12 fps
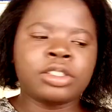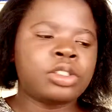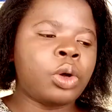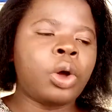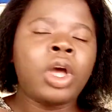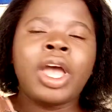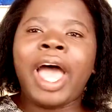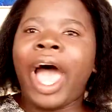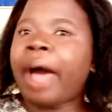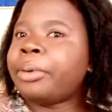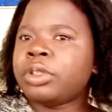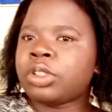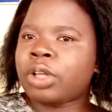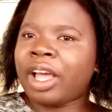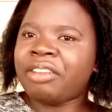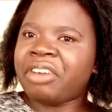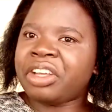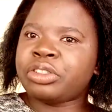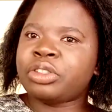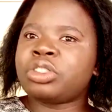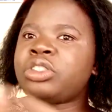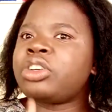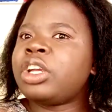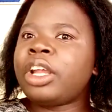So I would also advise you
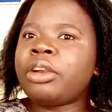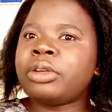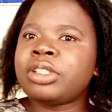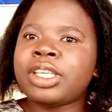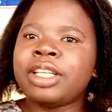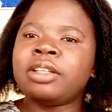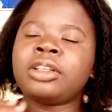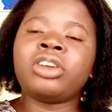to create a routine,